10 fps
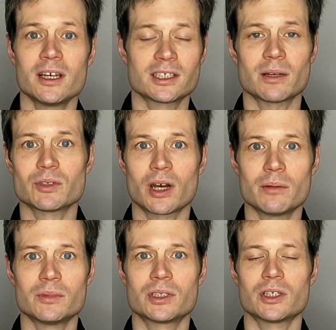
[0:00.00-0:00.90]

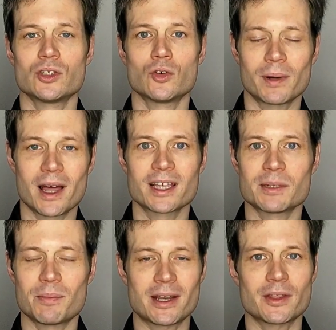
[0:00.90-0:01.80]
Sometimes your playing
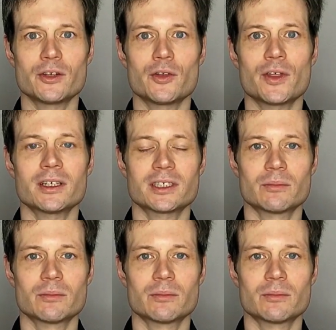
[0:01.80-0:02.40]
is better than you think,